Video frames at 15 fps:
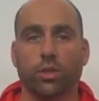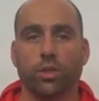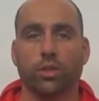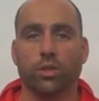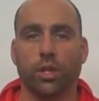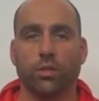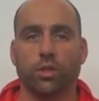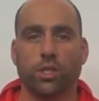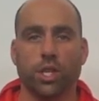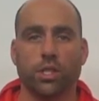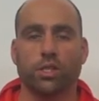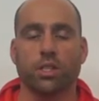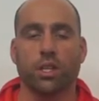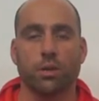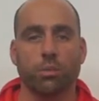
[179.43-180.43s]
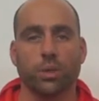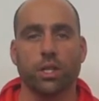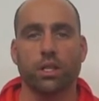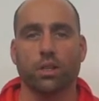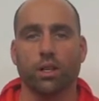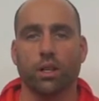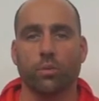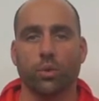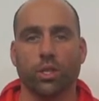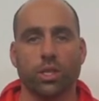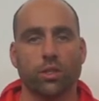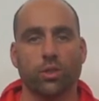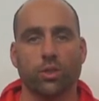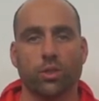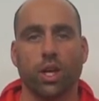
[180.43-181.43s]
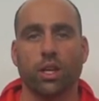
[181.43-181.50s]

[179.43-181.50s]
you have a chance to get beat. And we didn't do